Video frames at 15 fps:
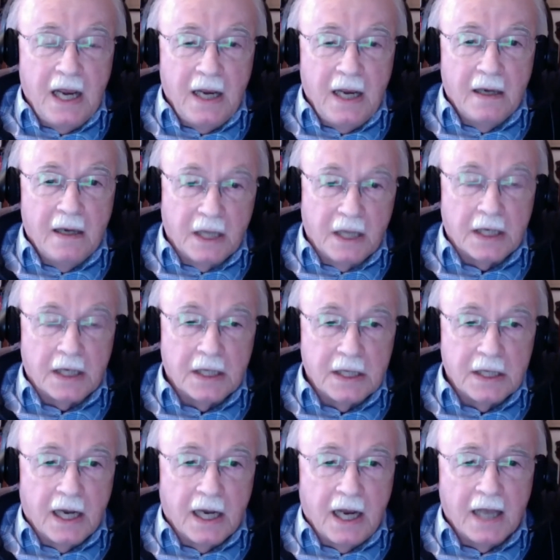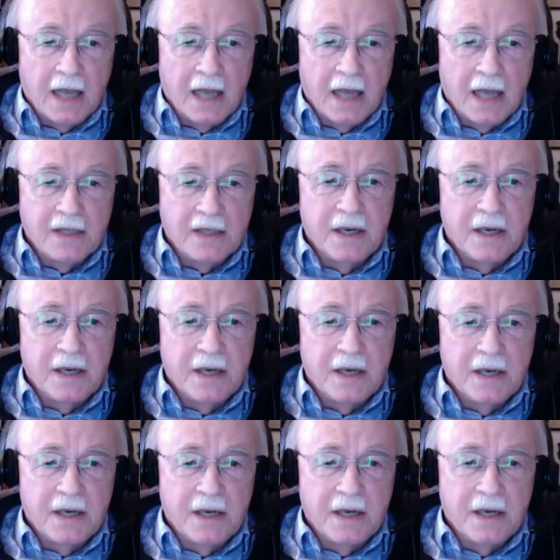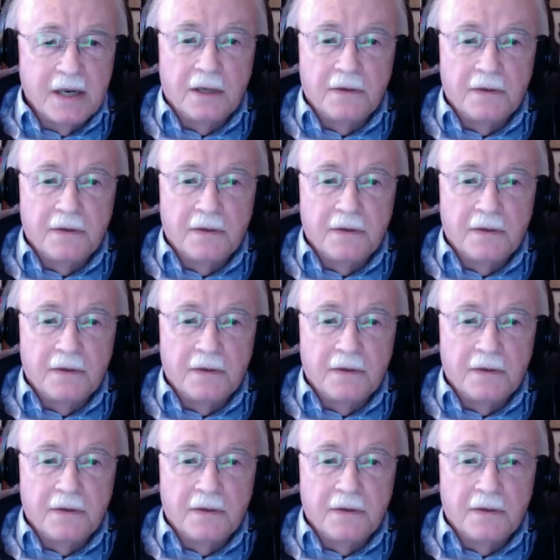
but it would indicate that he, the Ghazali,